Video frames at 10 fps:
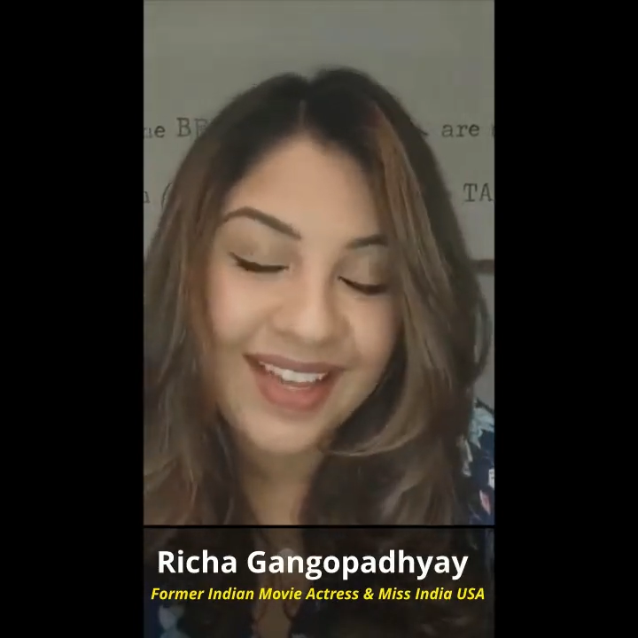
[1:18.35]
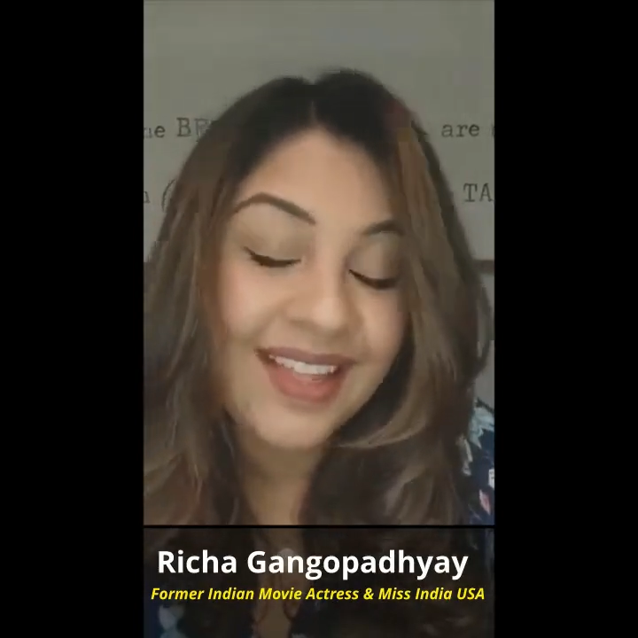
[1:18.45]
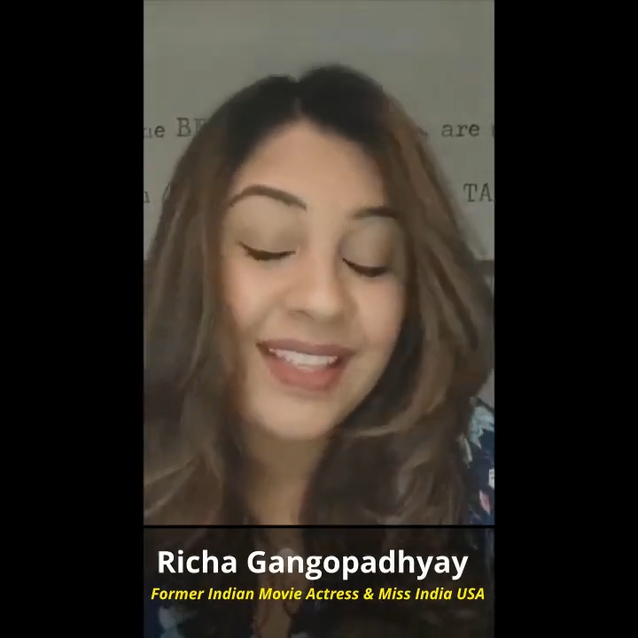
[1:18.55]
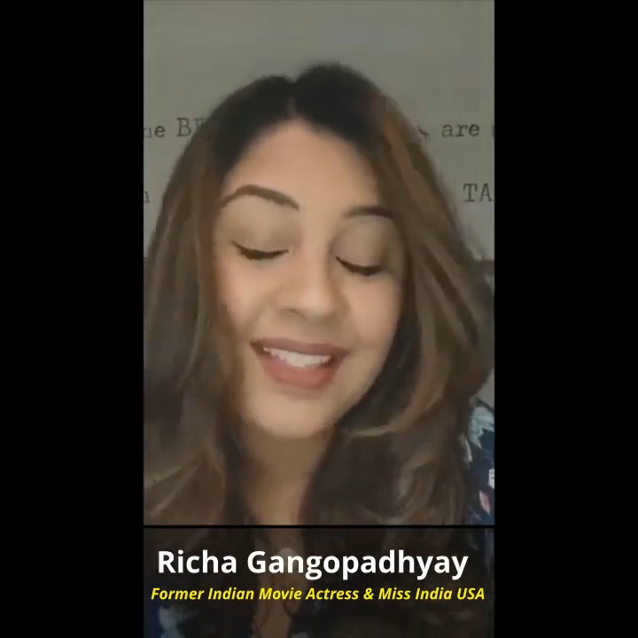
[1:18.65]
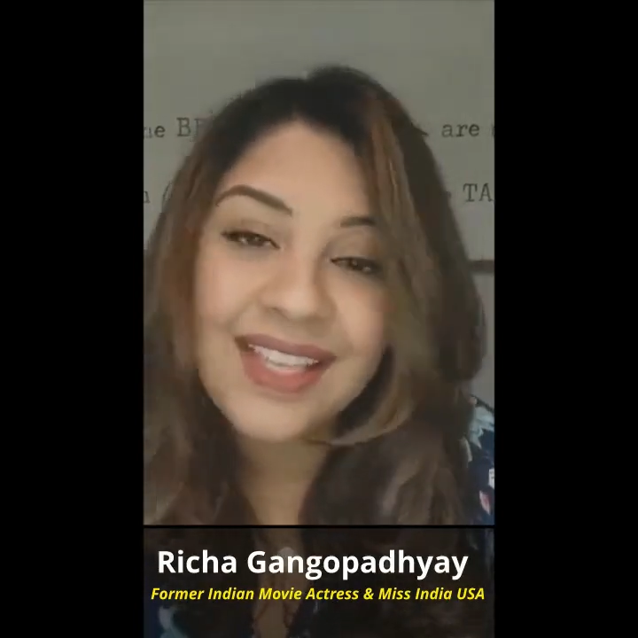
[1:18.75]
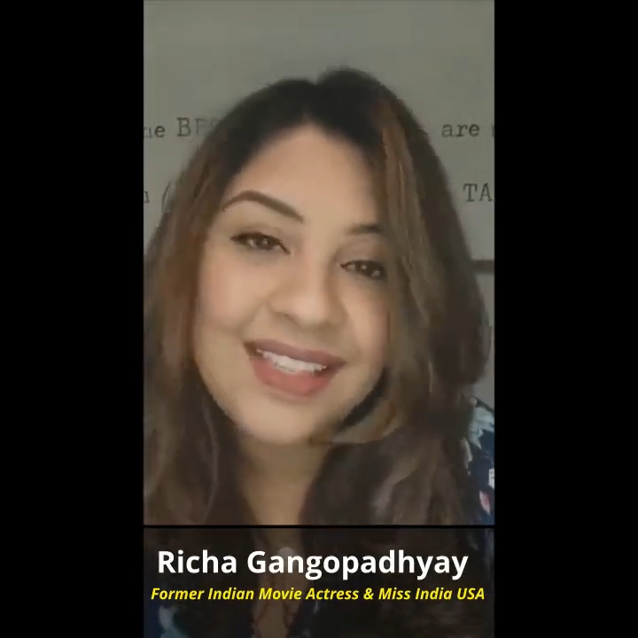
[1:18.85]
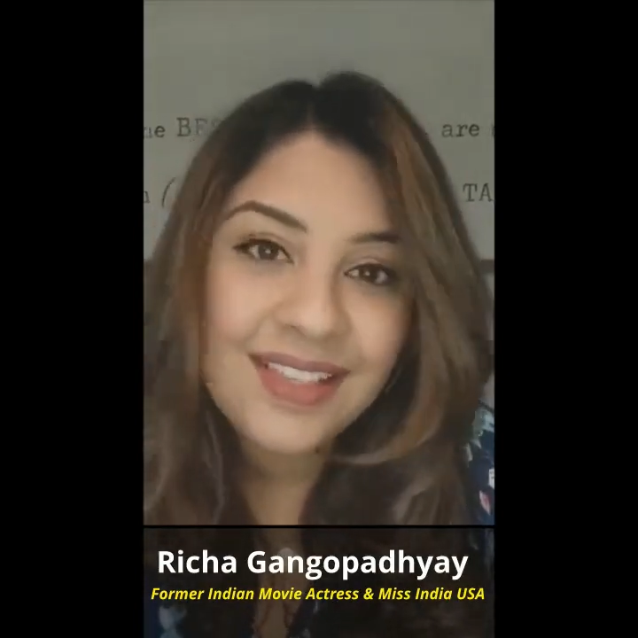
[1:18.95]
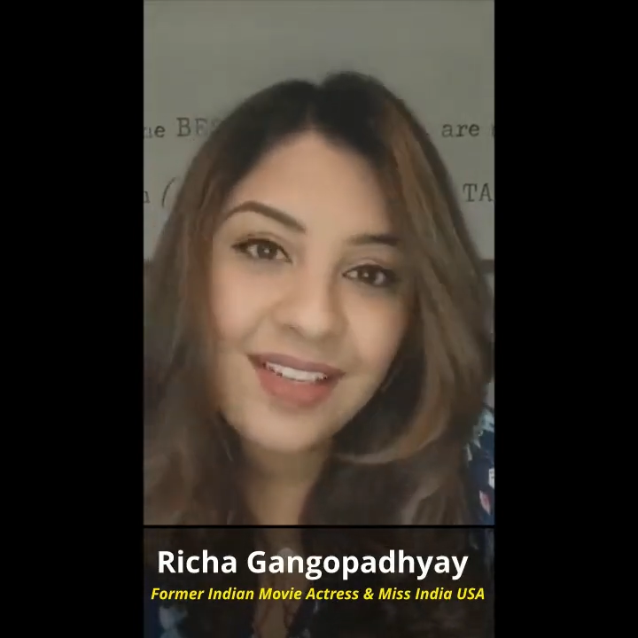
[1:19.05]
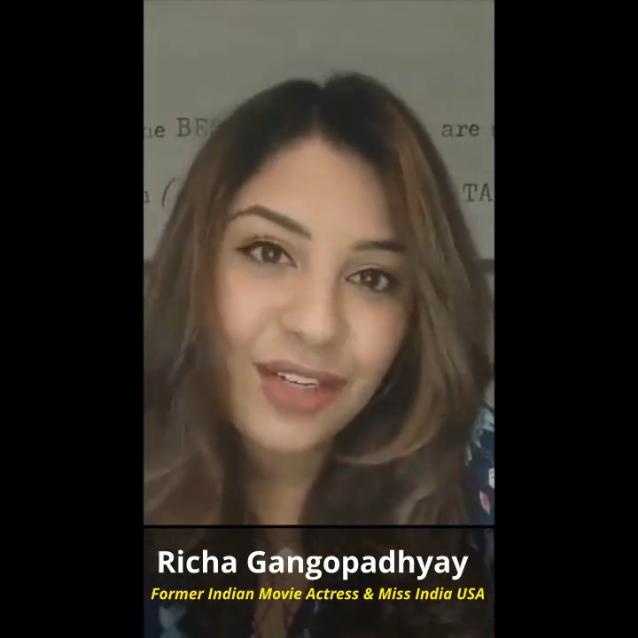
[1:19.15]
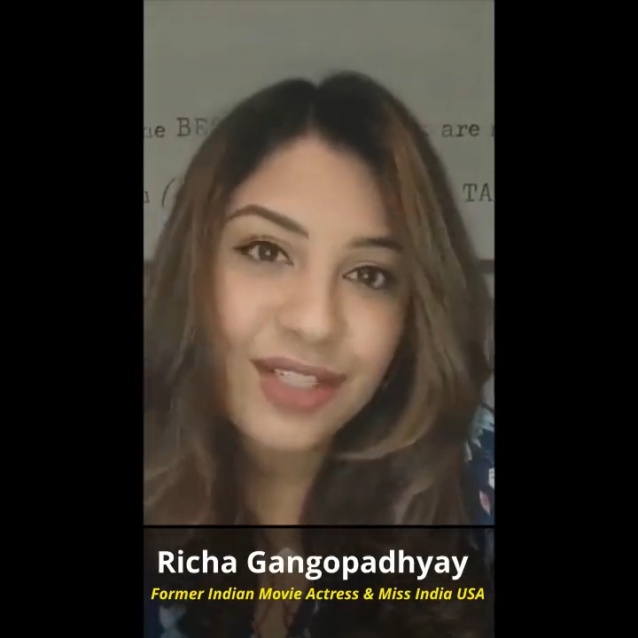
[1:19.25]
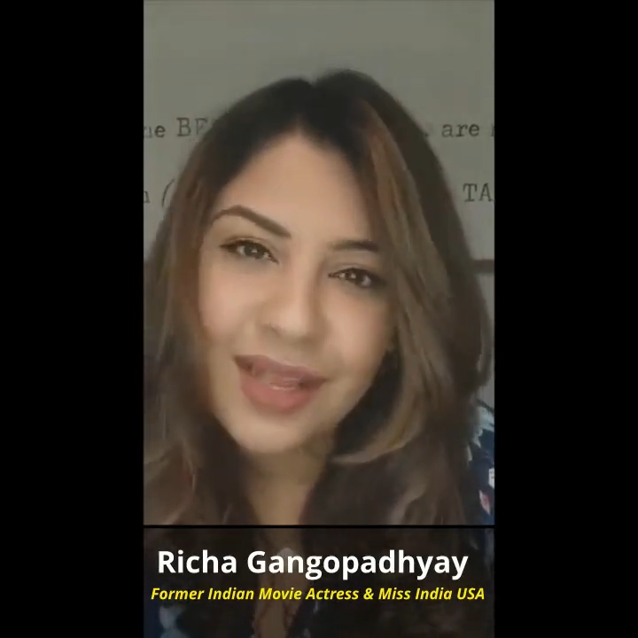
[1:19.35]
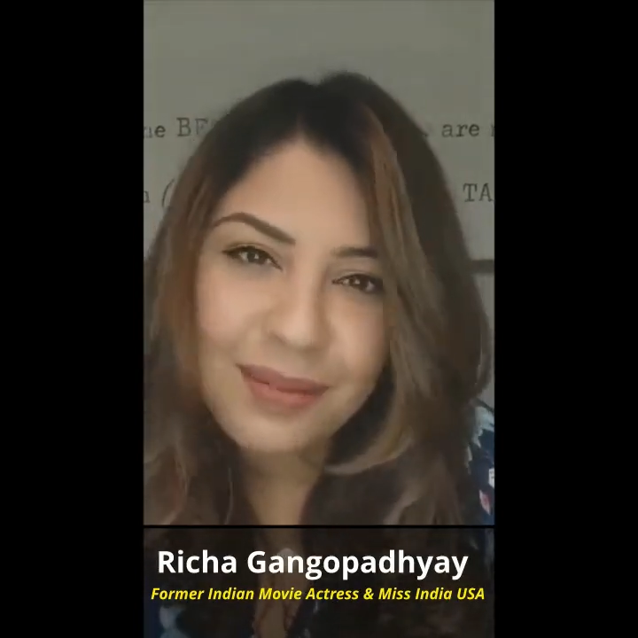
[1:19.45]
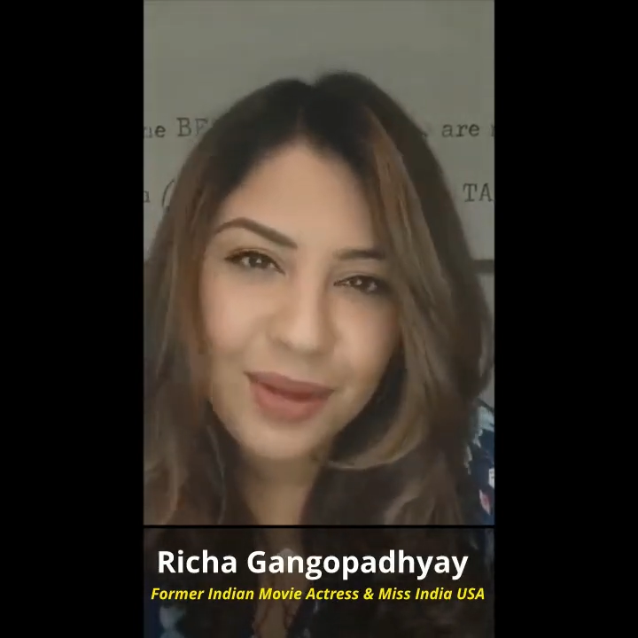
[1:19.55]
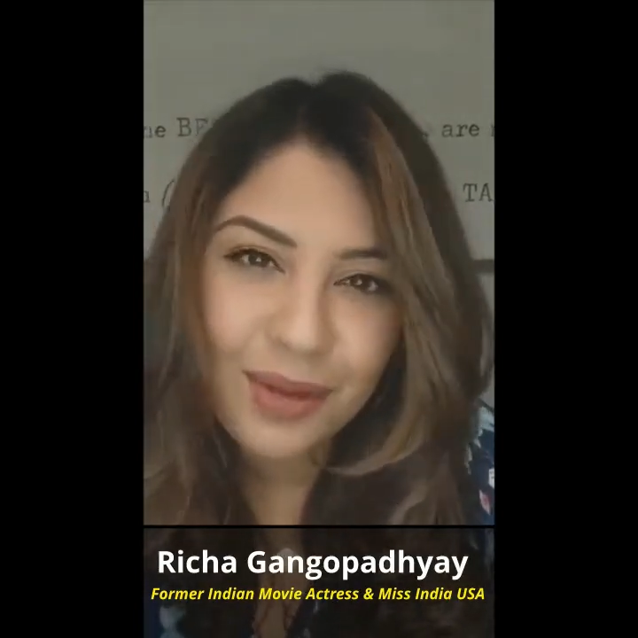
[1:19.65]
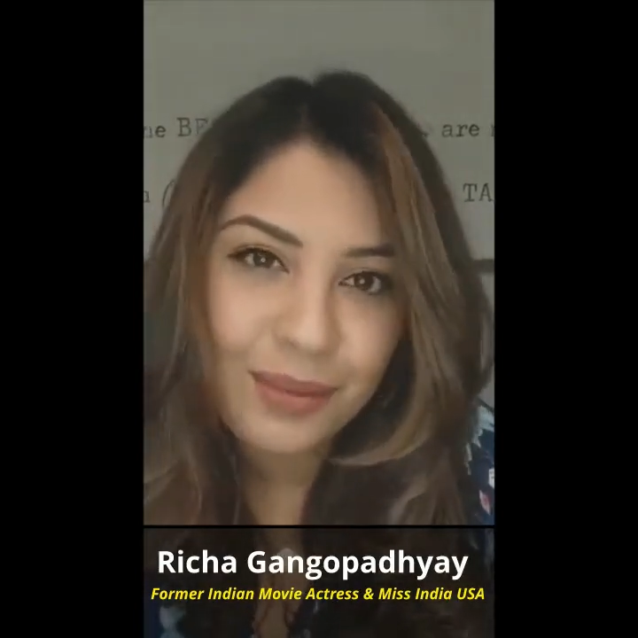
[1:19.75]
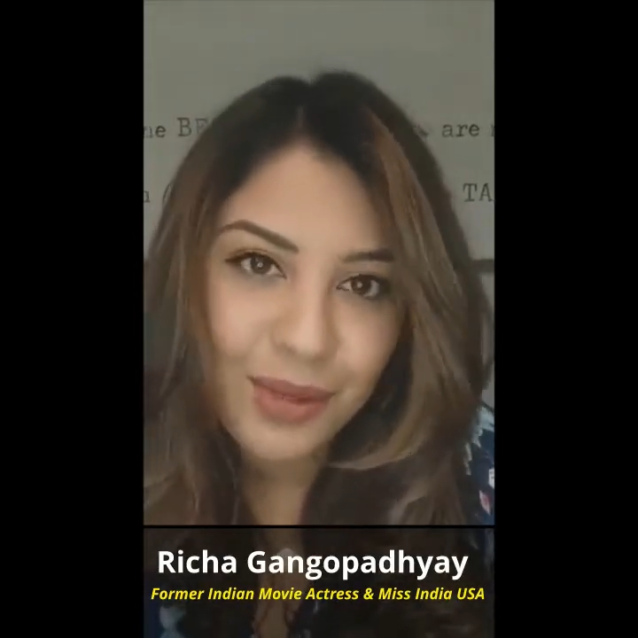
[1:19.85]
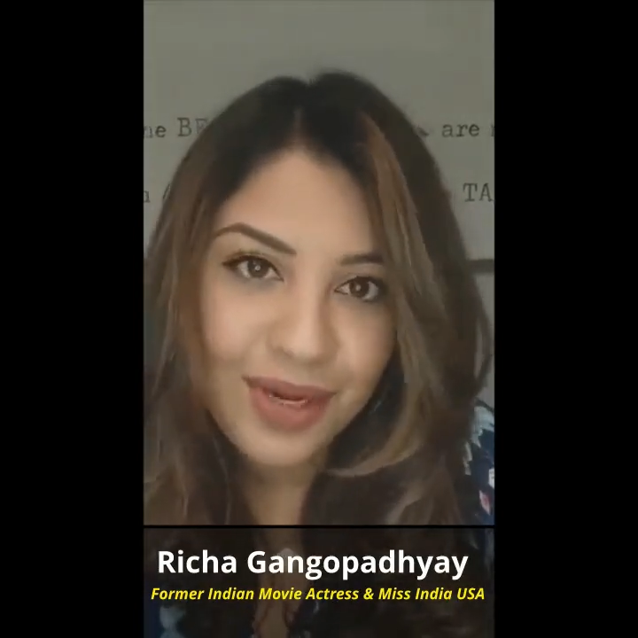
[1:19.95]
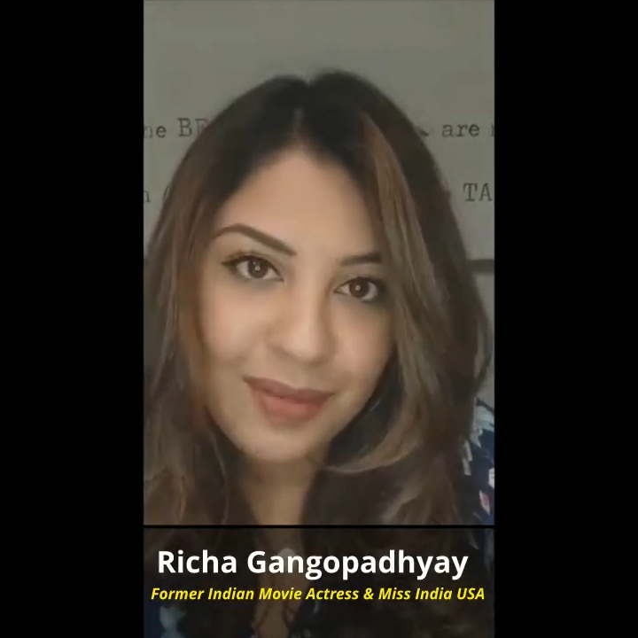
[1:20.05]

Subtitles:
This isn't your typical beauty